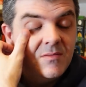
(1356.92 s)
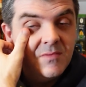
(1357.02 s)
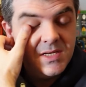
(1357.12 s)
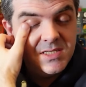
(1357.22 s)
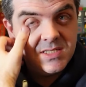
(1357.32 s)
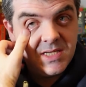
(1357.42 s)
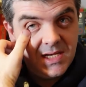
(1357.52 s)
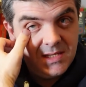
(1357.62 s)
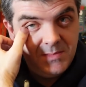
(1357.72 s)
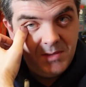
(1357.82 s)
release?
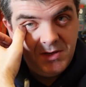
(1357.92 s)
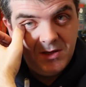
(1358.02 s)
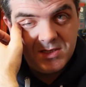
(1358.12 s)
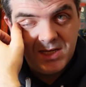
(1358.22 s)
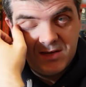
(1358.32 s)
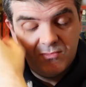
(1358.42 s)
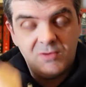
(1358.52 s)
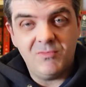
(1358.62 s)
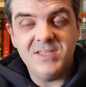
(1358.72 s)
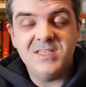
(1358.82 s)
And maybe not the second
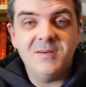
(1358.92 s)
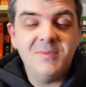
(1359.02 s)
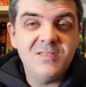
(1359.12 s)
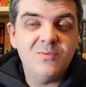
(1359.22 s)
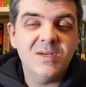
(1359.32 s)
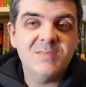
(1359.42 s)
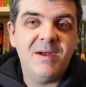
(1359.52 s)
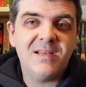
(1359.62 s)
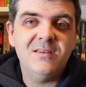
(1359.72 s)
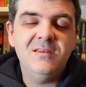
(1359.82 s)
run release that everybody's
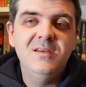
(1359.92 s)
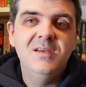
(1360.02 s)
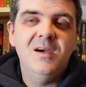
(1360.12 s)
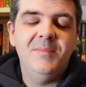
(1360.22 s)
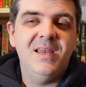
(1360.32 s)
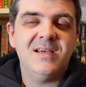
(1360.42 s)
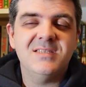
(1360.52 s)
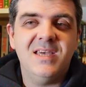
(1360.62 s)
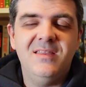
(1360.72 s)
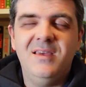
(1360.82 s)
expecting. I mean, like I
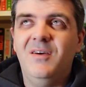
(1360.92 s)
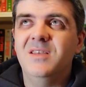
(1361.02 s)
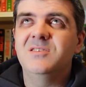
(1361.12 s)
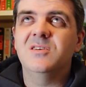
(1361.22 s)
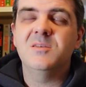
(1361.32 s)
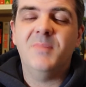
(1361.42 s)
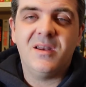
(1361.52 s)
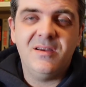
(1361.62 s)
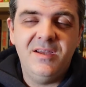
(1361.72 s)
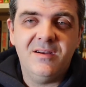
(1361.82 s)
say, they've had such a
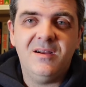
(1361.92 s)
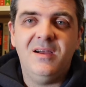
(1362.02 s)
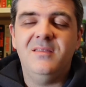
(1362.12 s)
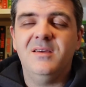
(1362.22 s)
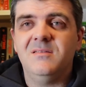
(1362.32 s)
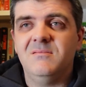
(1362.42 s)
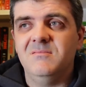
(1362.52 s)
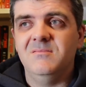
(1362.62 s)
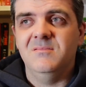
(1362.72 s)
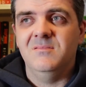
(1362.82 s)
banner year. I think
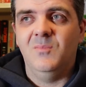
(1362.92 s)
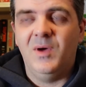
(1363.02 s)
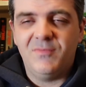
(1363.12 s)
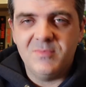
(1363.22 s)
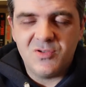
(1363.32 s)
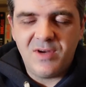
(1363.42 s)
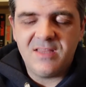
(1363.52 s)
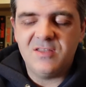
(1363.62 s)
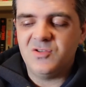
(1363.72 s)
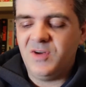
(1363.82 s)
went from
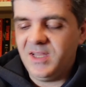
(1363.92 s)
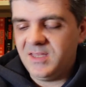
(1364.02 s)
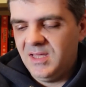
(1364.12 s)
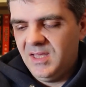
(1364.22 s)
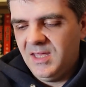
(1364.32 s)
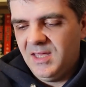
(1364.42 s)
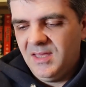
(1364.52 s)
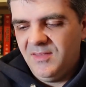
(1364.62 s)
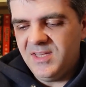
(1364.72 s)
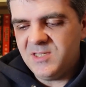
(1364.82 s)
strength to strength.
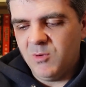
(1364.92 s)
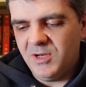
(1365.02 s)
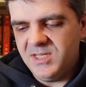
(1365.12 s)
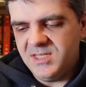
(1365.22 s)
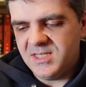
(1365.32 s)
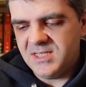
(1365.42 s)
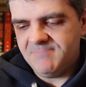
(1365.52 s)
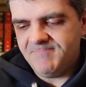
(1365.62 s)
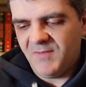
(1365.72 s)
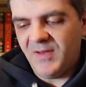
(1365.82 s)
This one
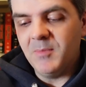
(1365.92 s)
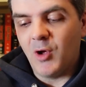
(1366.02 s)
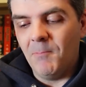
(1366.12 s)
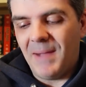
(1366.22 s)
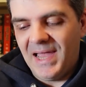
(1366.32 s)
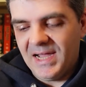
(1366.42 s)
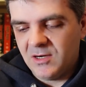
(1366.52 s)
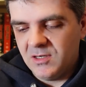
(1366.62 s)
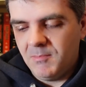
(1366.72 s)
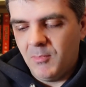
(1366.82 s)
is a film called Mayak
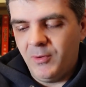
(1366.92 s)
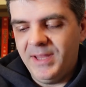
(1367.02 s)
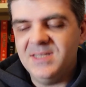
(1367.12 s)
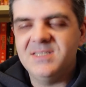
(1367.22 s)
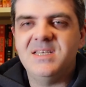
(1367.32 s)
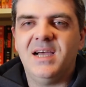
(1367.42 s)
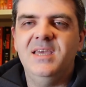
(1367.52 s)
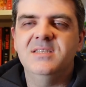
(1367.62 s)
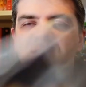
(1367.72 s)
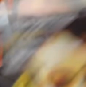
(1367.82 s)
or Maria
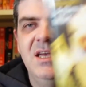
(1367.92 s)
Saakyan's